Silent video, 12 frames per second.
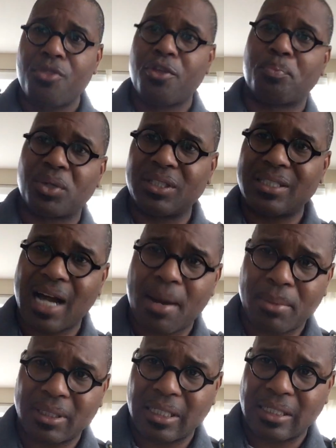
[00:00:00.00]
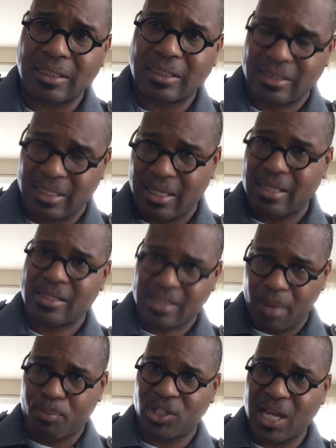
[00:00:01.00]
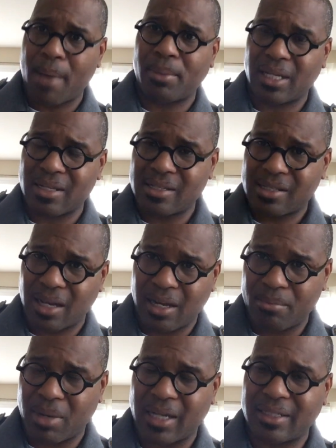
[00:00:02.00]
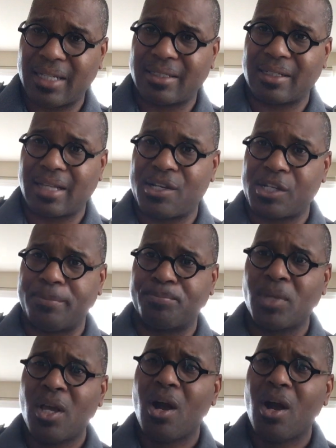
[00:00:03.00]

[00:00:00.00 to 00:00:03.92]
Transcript: the predominantly predominant um, designation,